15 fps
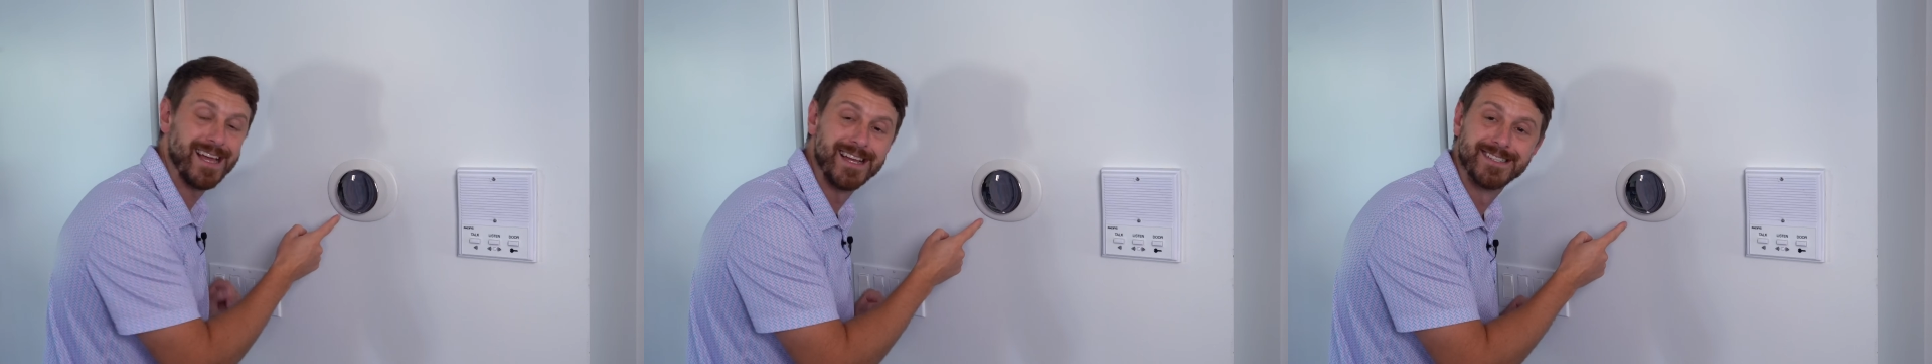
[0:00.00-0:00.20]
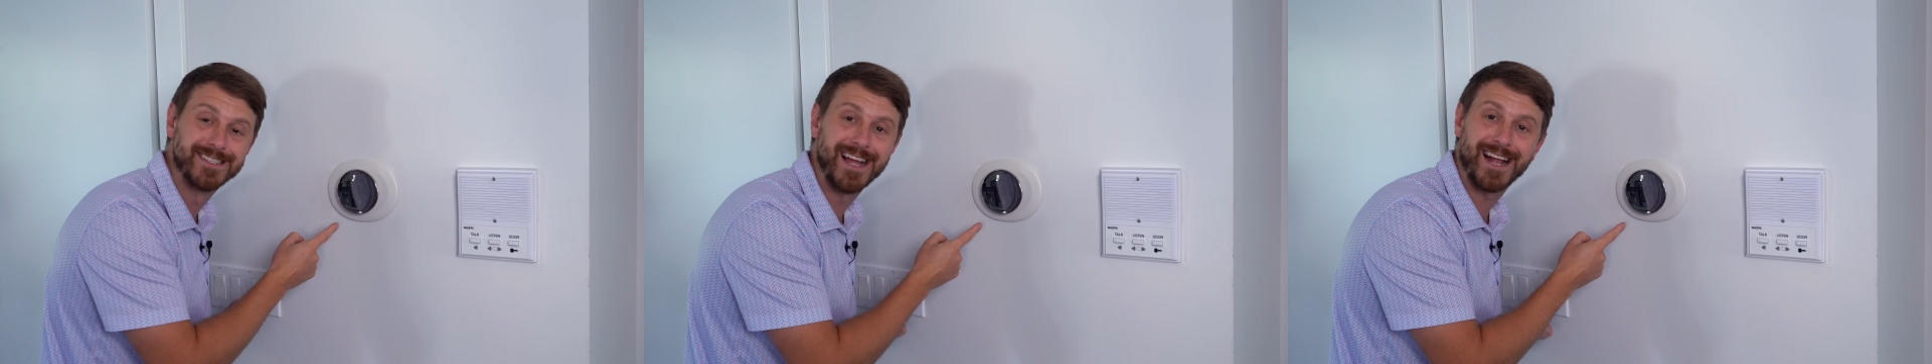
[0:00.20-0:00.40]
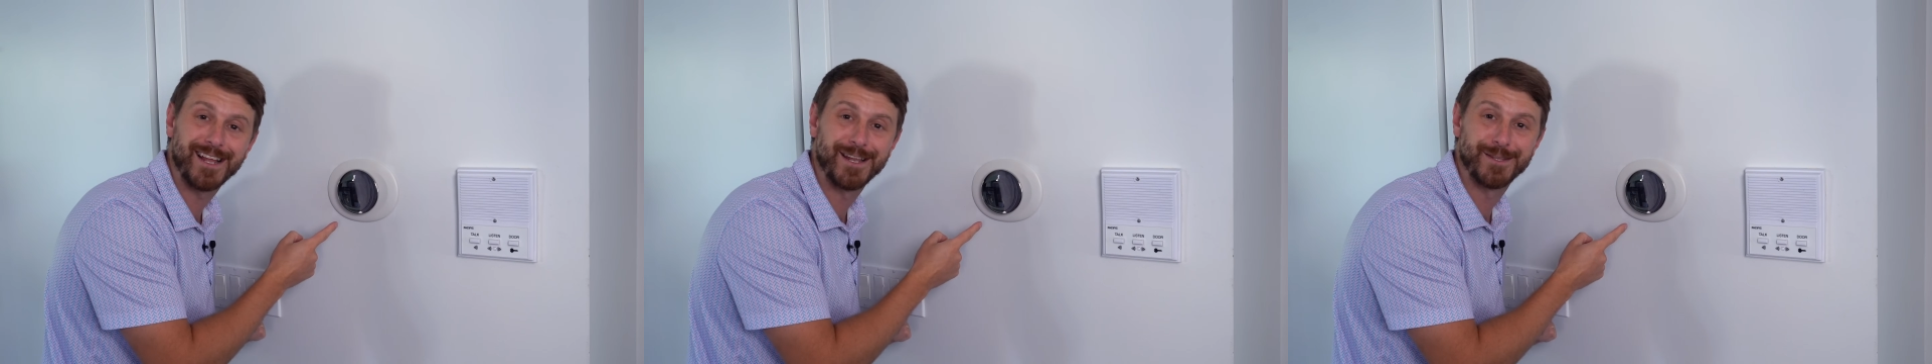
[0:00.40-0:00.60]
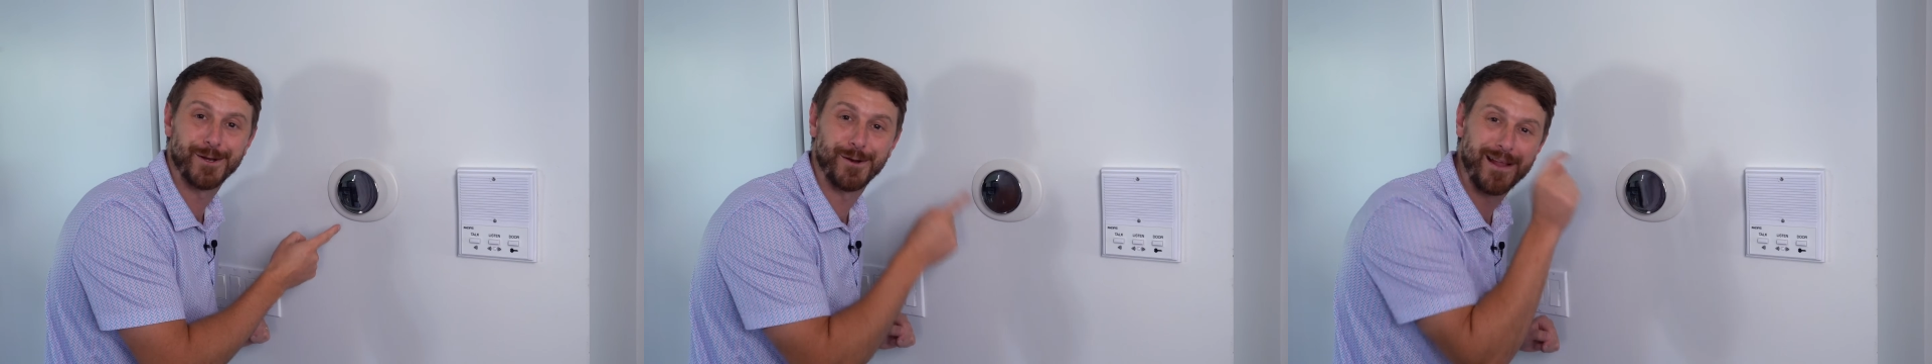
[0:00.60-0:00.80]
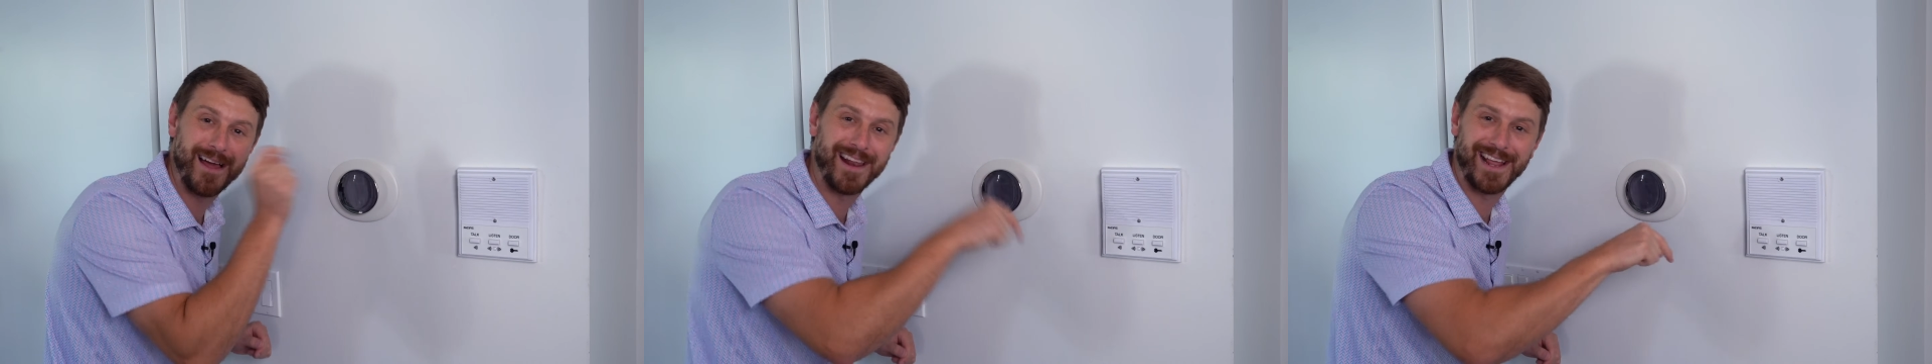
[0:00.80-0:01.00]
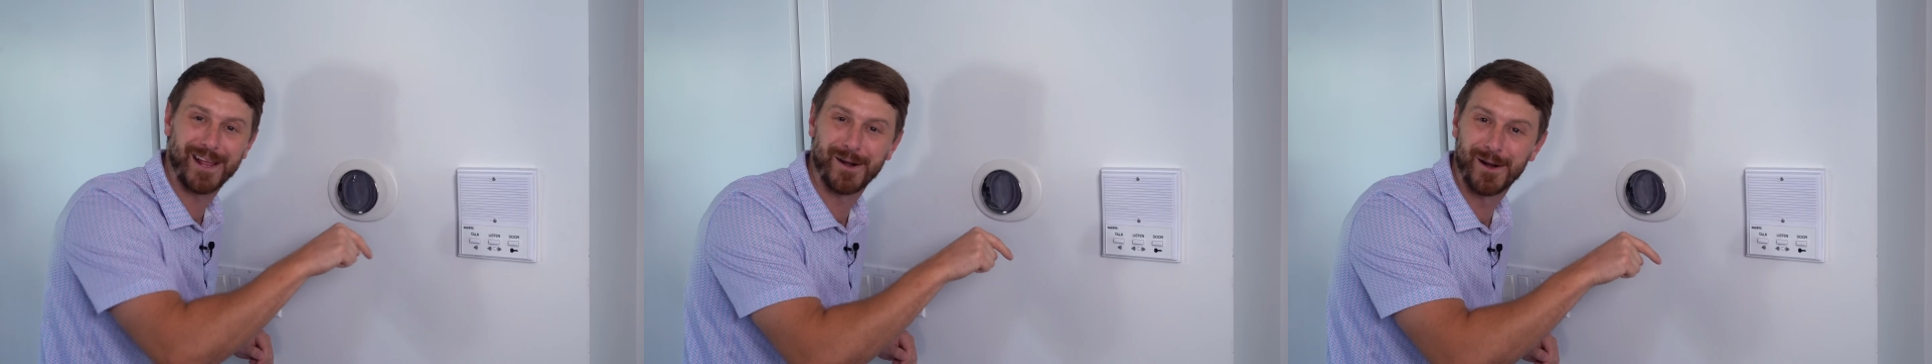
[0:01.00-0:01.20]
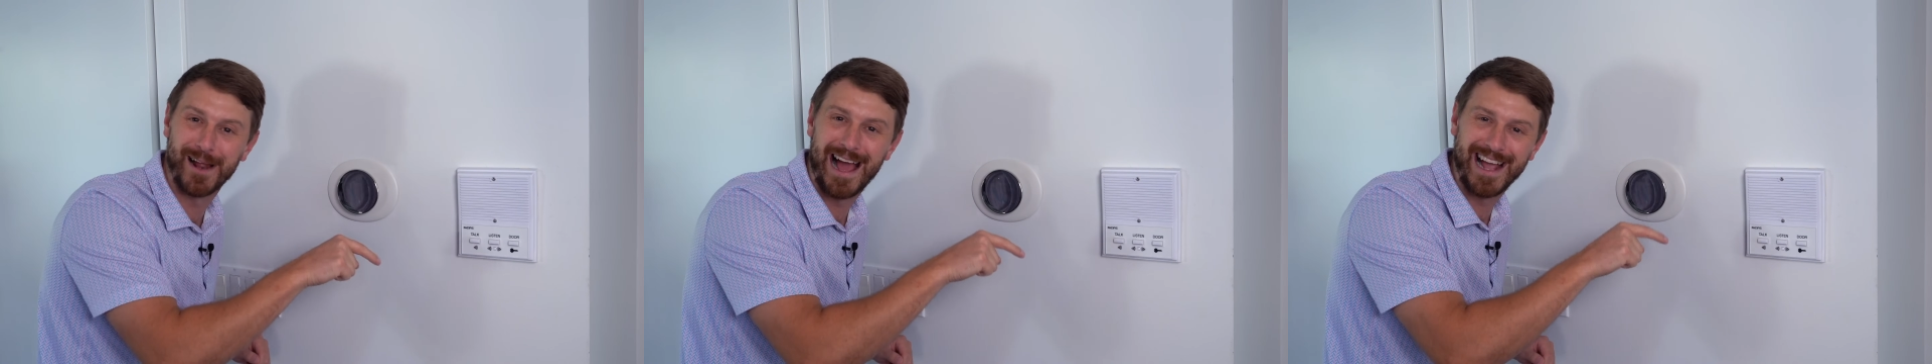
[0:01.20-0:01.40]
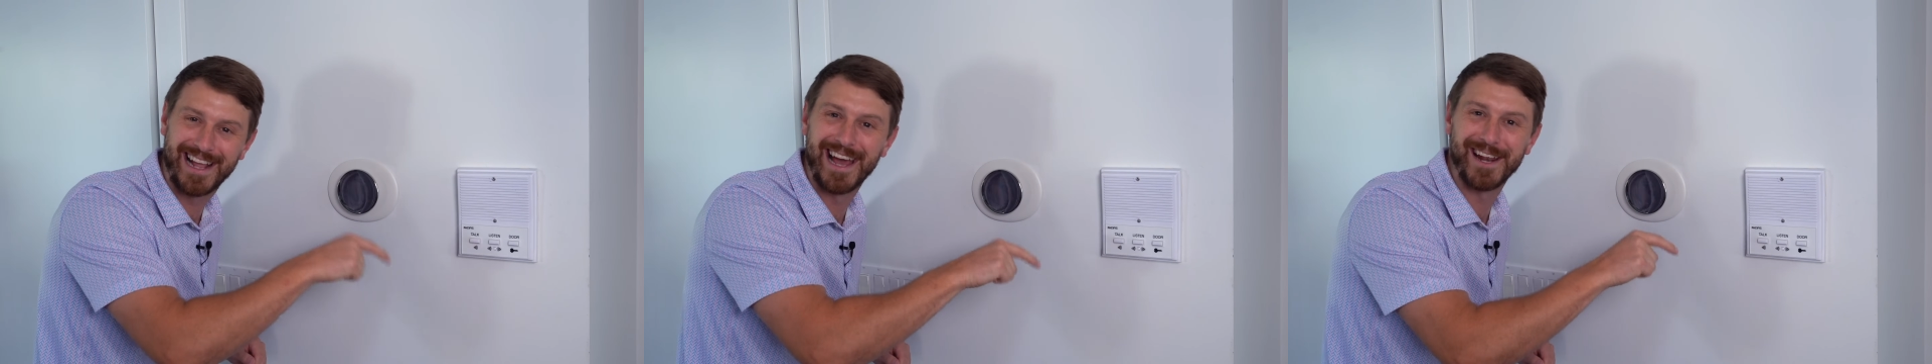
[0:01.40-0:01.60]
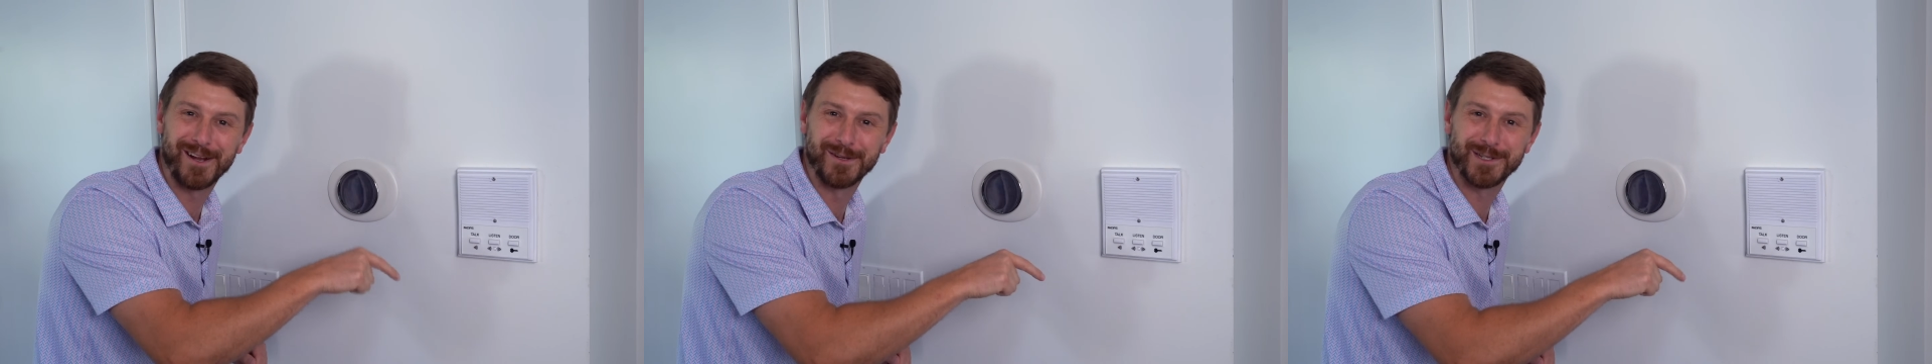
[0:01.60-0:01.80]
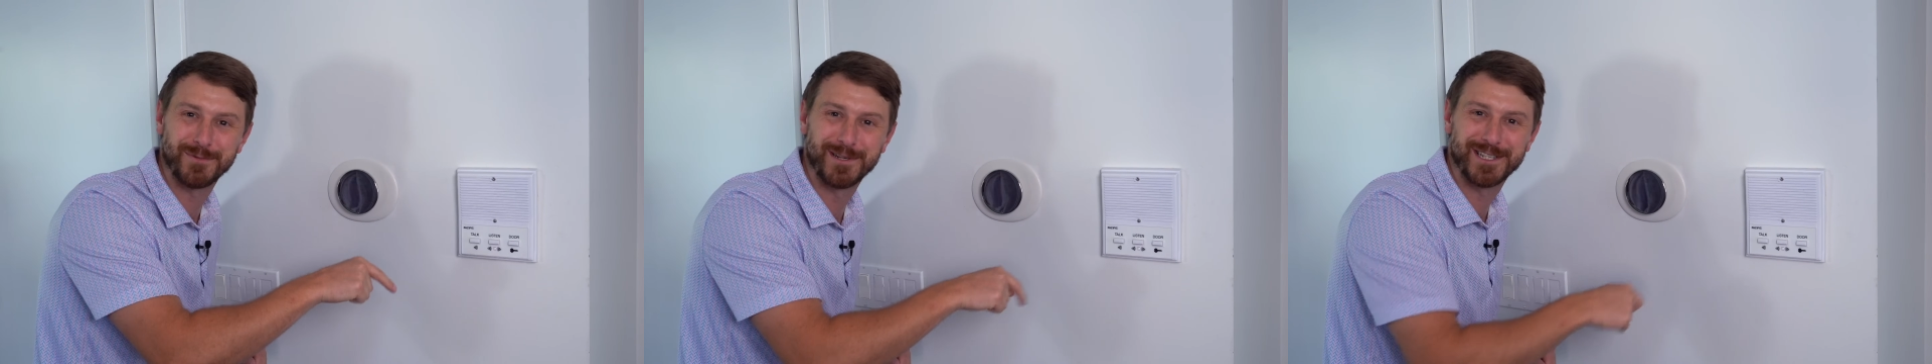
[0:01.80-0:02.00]
It's not gonna turn out, I gotta, go, I gotta
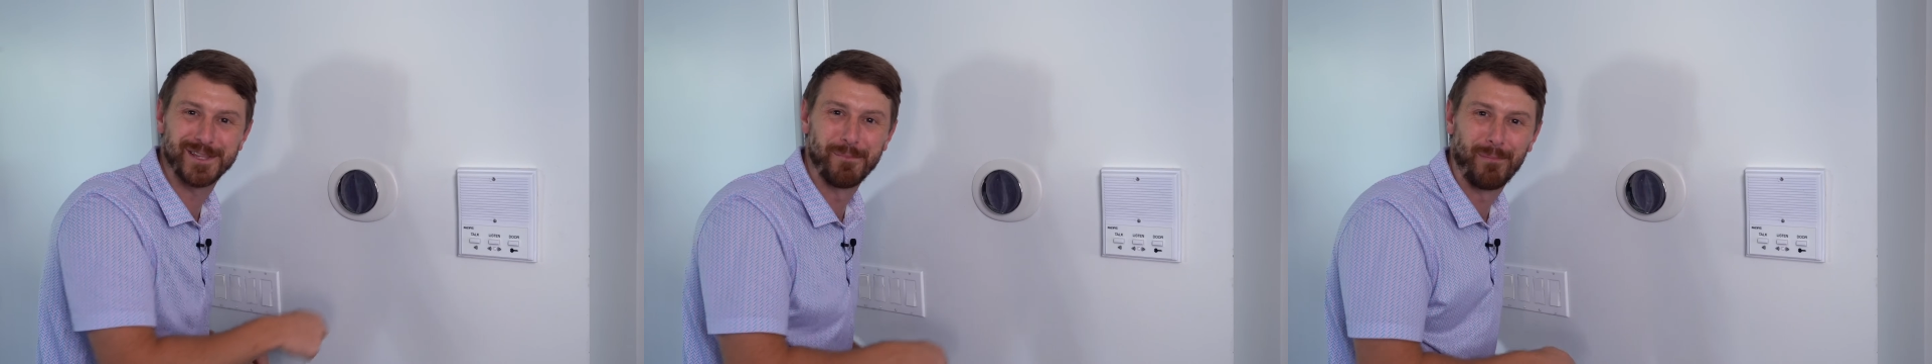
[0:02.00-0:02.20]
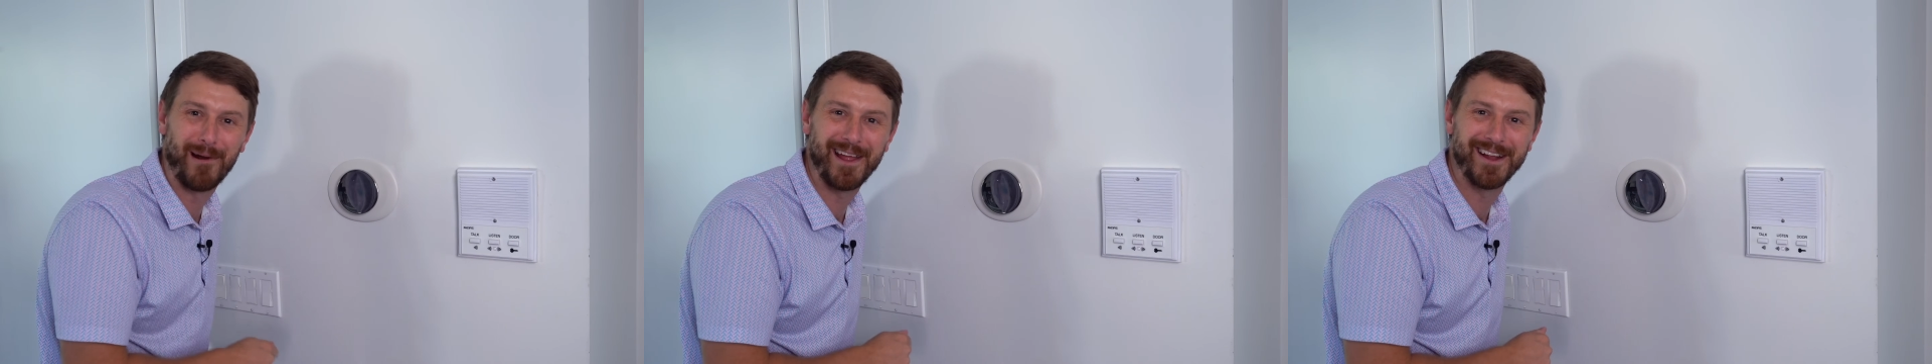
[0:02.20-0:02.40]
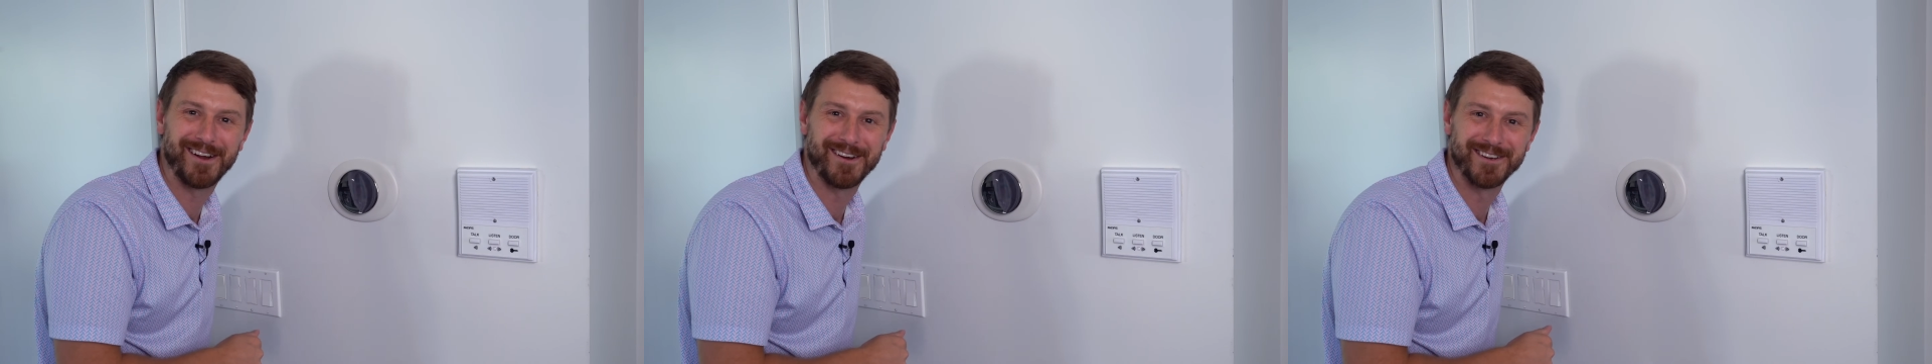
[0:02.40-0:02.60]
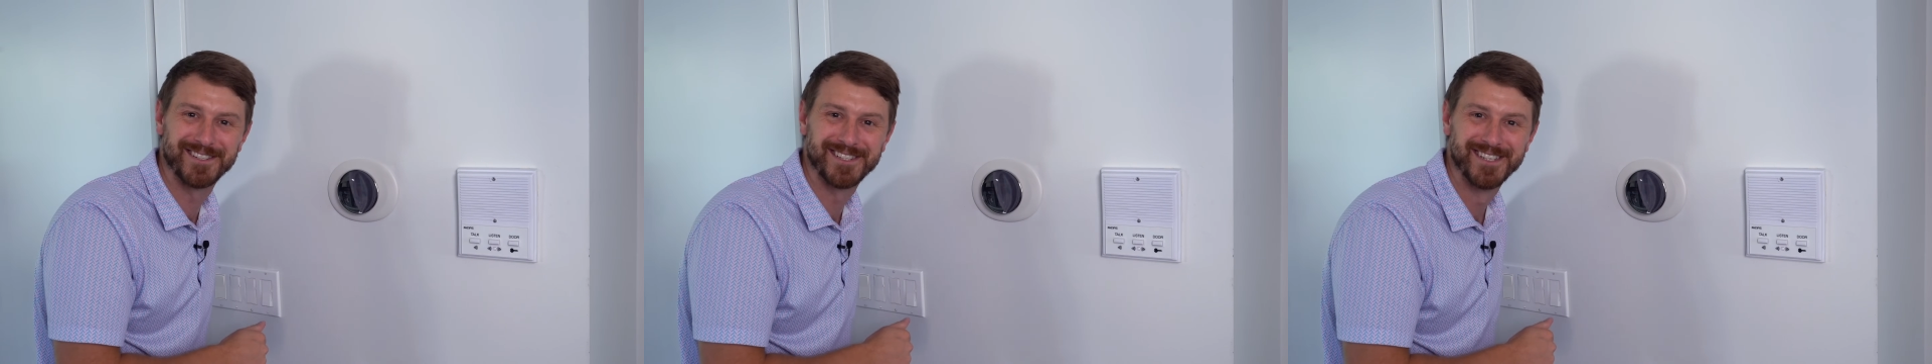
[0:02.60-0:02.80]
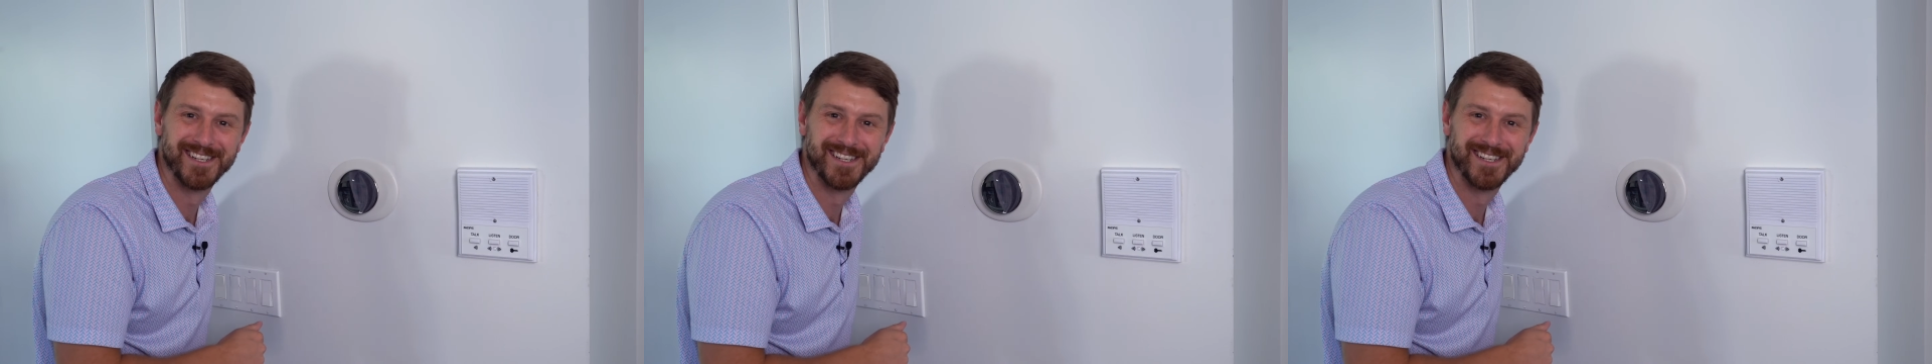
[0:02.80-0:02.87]
go switch the breakers.